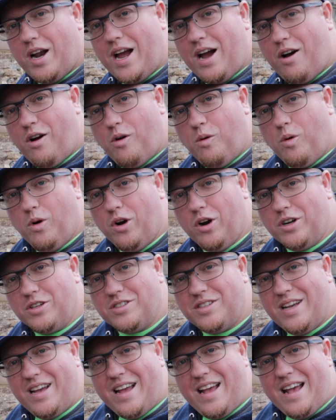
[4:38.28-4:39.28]
how it
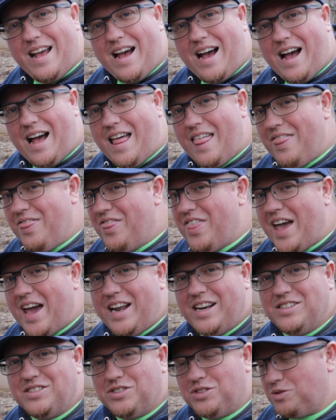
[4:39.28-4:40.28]
works.
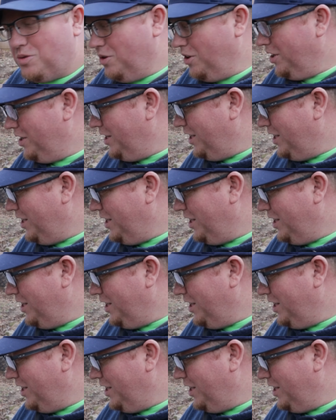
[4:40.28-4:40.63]
That is just really